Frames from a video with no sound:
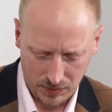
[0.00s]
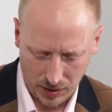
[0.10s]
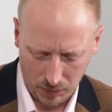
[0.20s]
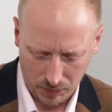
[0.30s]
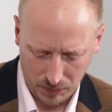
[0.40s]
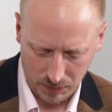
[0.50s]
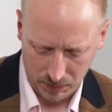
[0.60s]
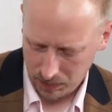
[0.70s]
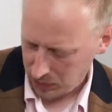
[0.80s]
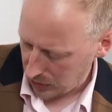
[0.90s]
I'll
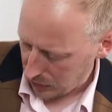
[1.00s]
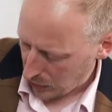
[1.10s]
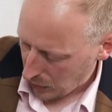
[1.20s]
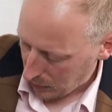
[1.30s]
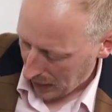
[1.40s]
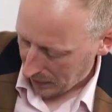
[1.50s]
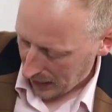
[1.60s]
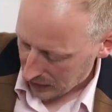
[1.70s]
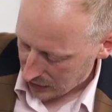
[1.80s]
sort of talk about that.